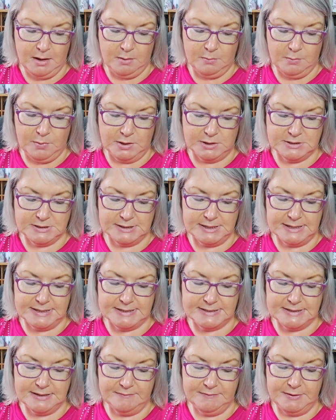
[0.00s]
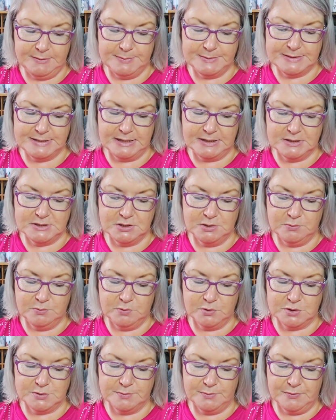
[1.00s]
which is 70%
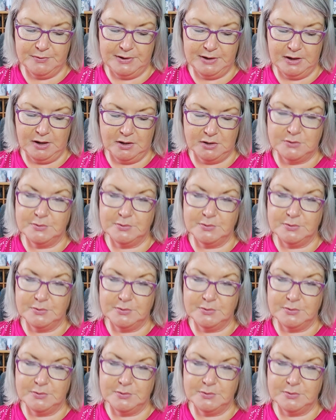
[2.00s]
superwash merino,